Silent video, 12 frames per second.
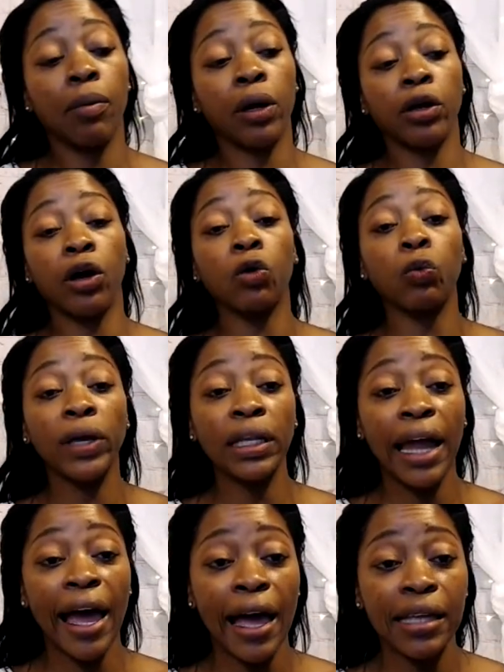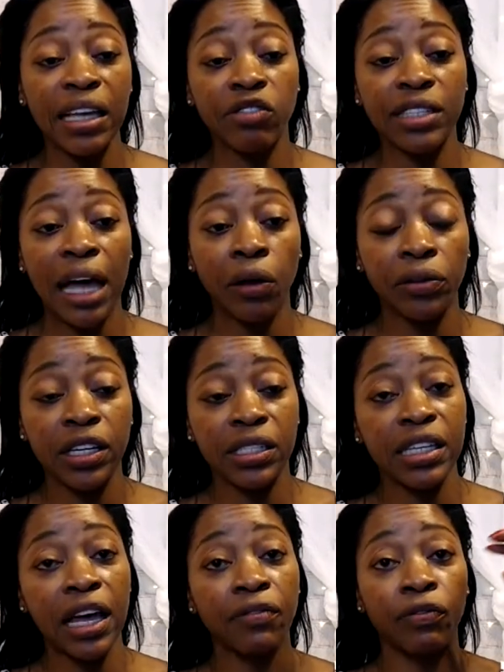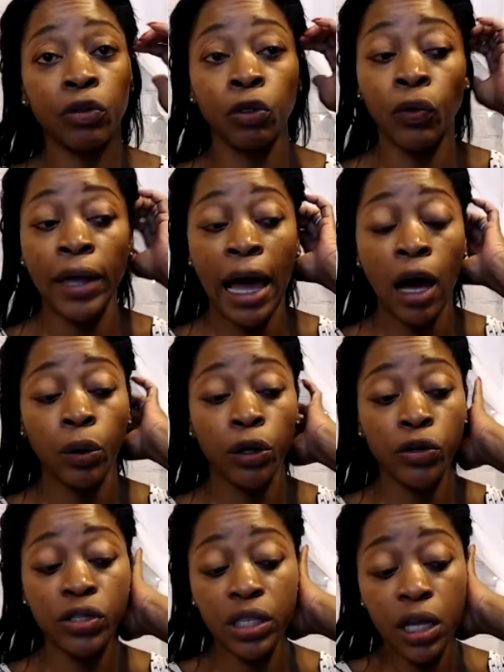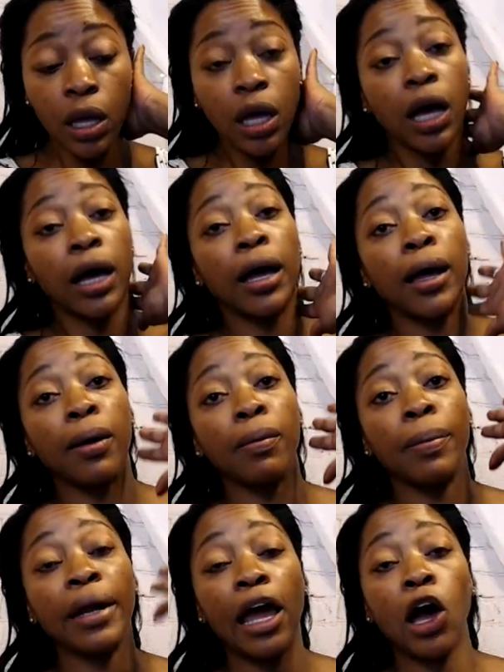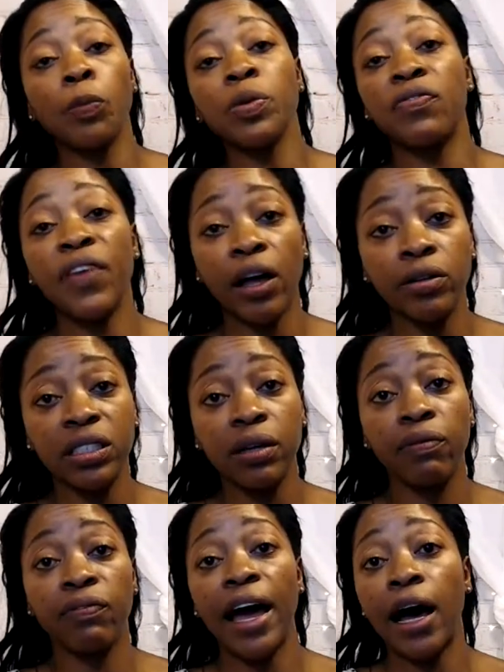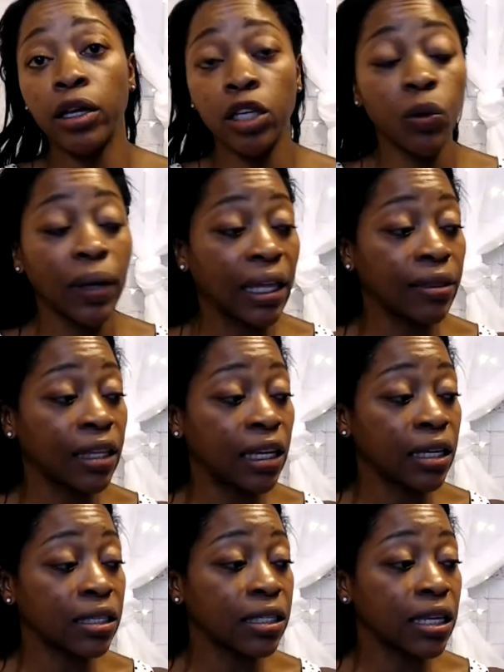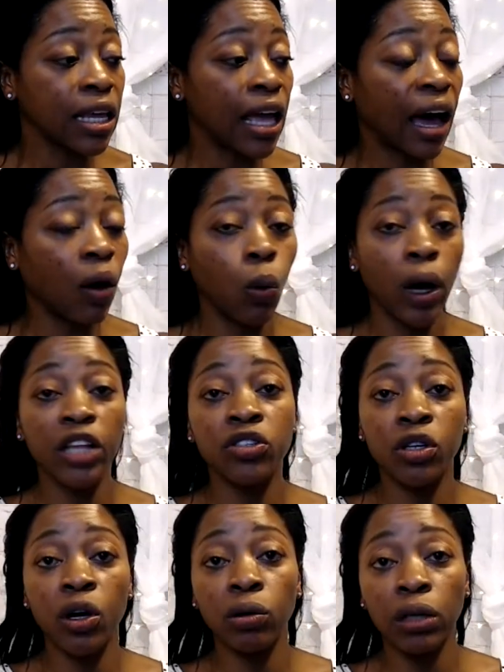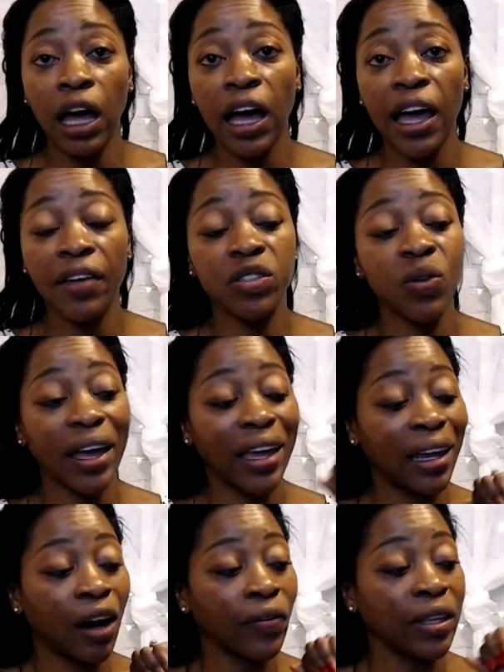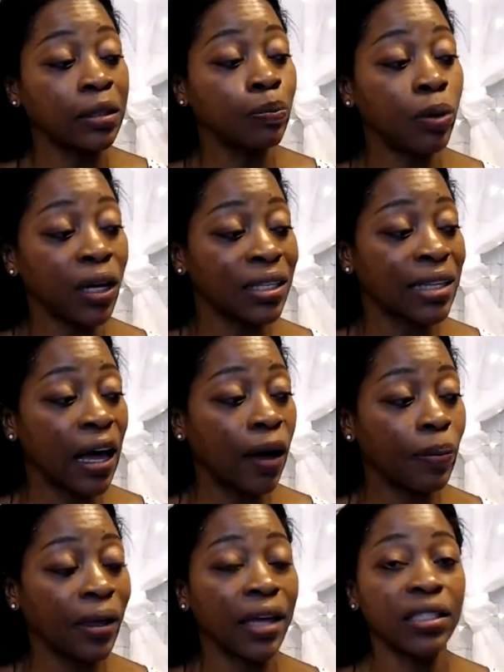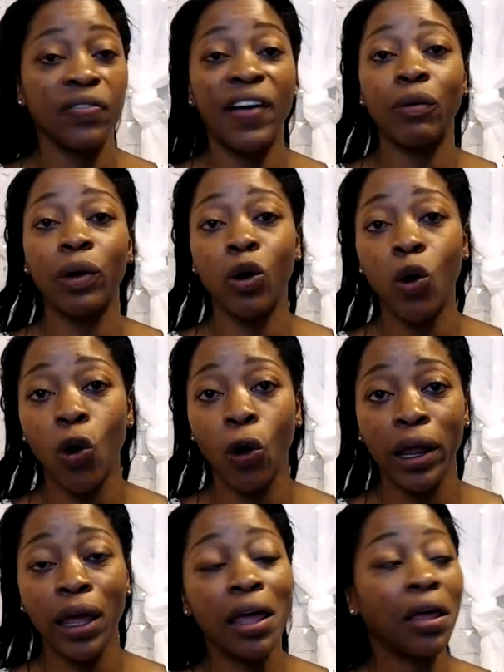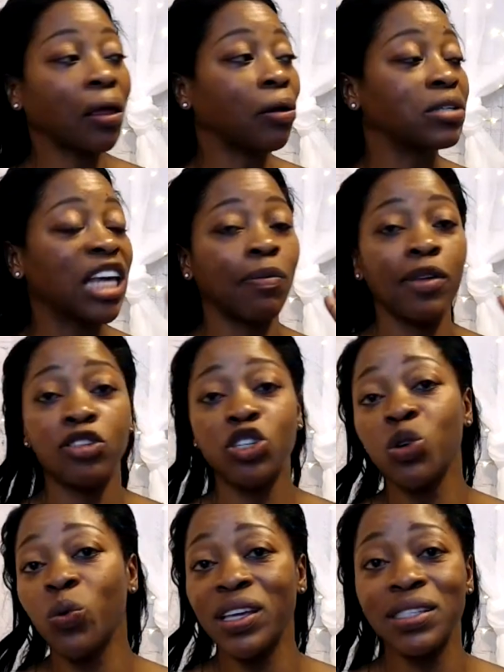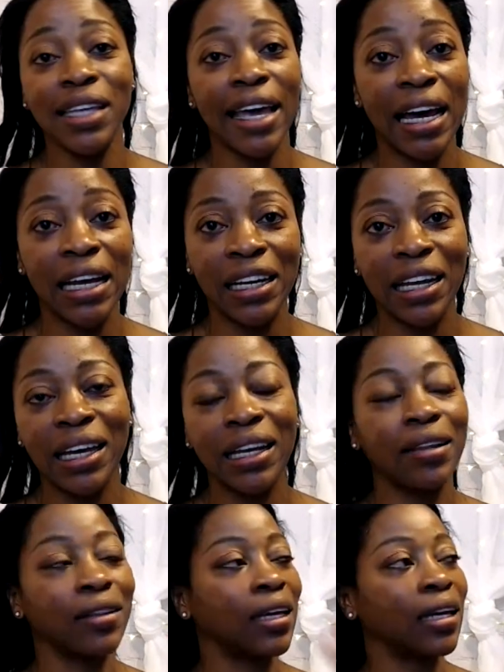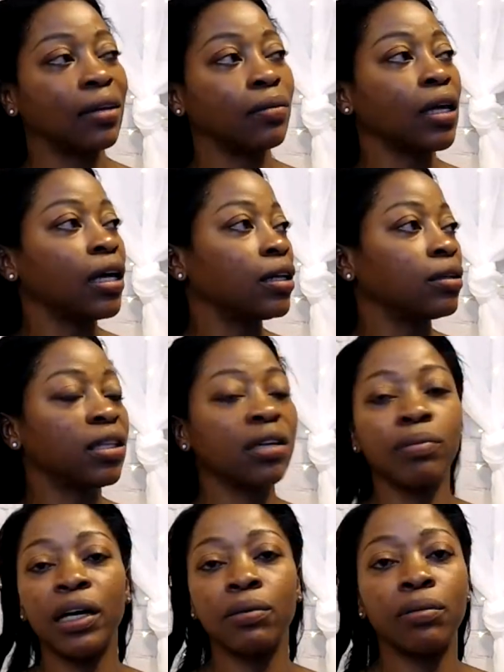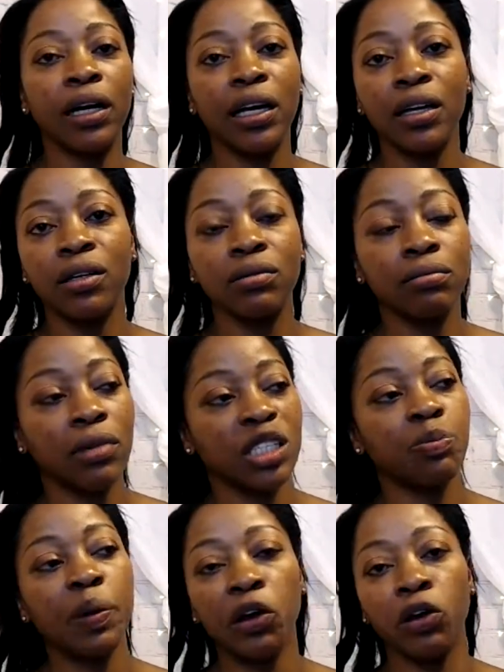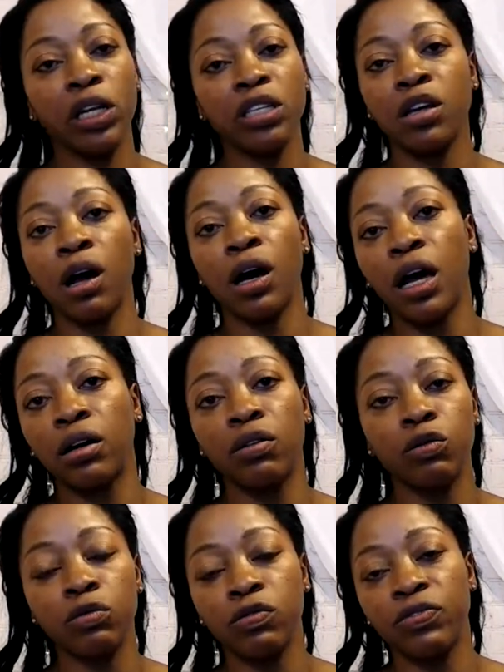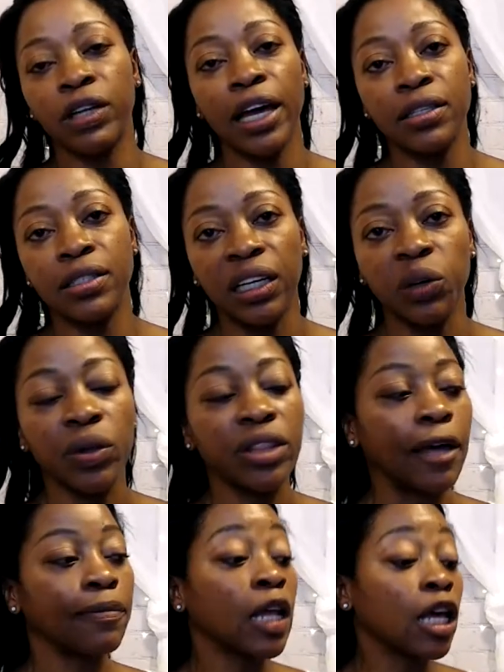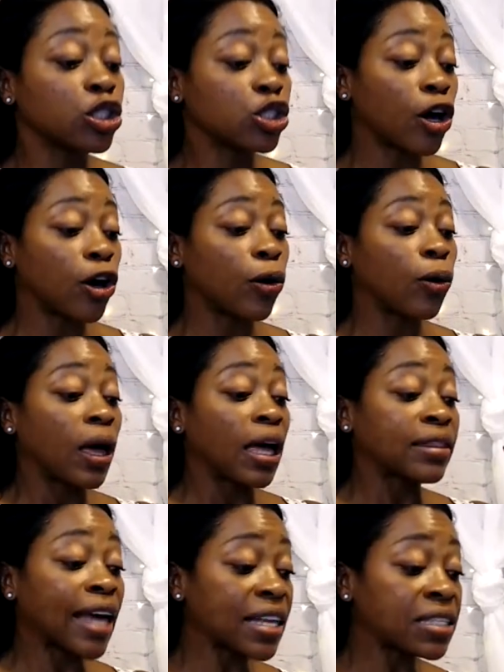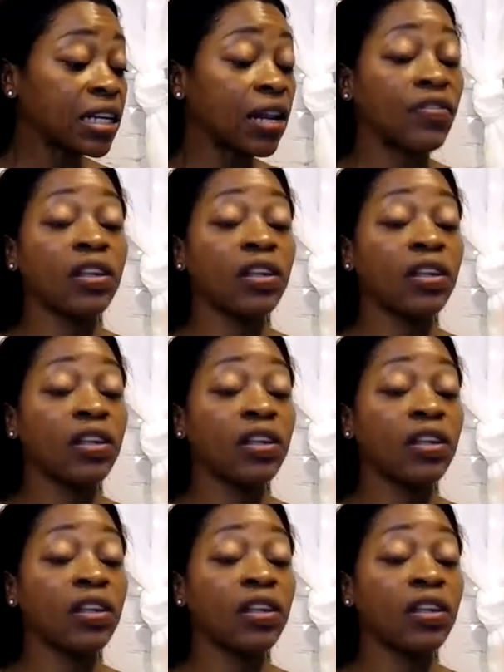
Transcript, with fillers: I'm going to go relax. I was out in the sun for three hours. Um, but I hope you found some value in this. I wanted to go live so I can get all these books out because if I record it, it'll take me two weeks to edit it, and then then my my my spirit is gone. I don't feel like dealing with it. So that's it.